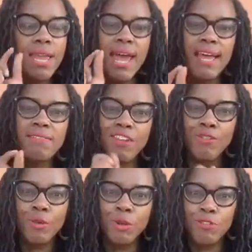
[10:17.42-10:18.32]
asking
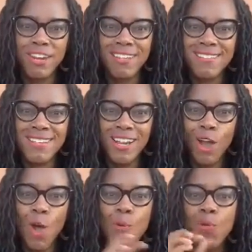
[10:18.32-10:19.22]
for a raise,
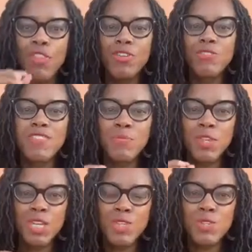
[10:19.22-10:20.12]
whether it's
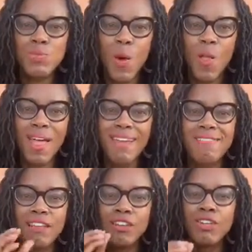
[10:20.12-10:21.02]
something as small
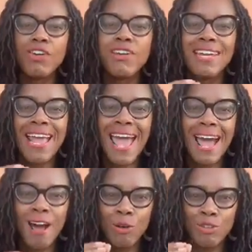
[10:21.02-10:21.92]
as learning
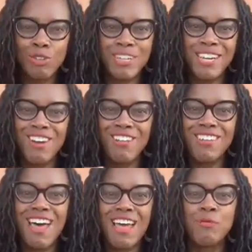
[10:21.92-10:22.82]
how to date
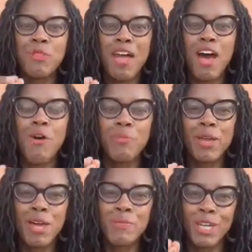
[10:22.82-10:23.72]
online without
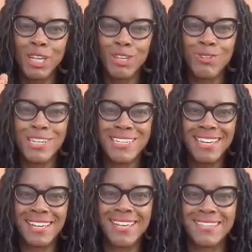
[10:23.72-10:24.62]
becoming a
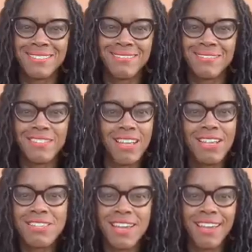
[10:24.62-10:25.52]
lunatic.
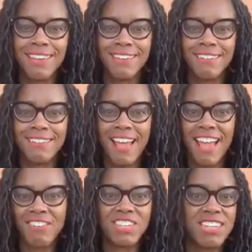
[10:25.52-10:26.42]
Easy. I
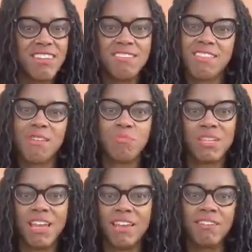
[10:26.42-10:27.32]
have a 10-step
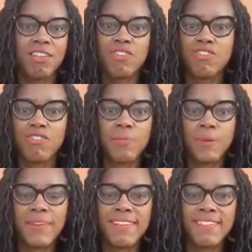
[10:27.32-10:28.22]
plan,
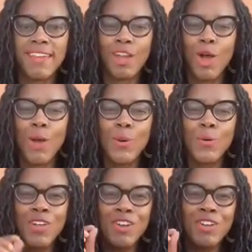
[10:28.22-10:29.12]
super easy.
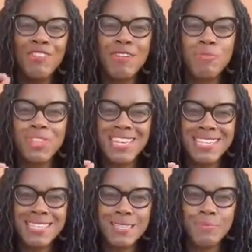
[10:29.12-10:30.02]
Whether it's something
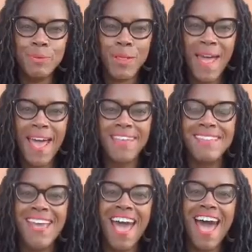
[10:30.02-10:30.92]
as simple
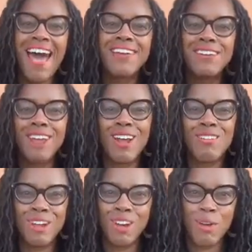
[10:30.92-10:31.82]
as how to
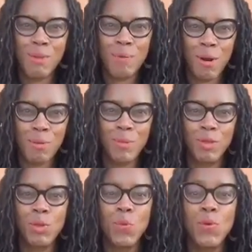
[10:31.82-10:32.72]
decorate your apartment
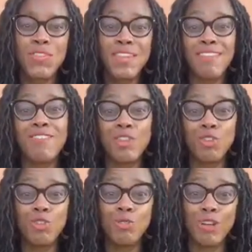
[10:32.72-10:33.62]
with less than
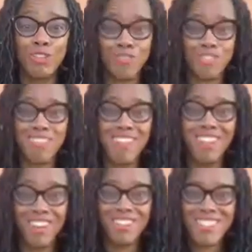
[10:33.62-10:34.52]
$200,
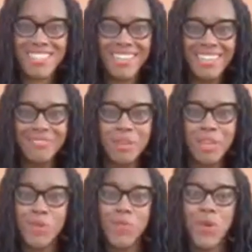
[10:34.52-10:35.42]
but
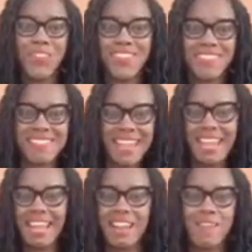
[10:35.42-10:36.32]
you want this
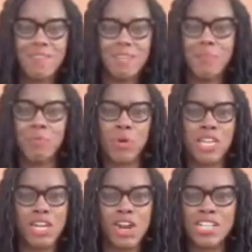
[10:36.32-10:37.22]
like
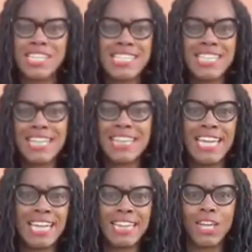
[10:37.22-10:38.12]
flamboyant artistic
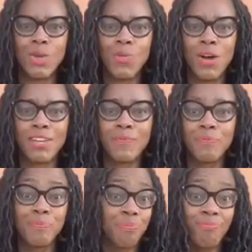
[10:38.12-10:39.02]
thing that you want,
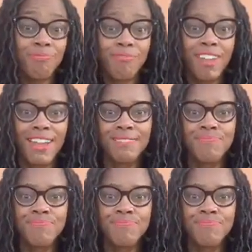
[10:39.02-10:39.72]
right?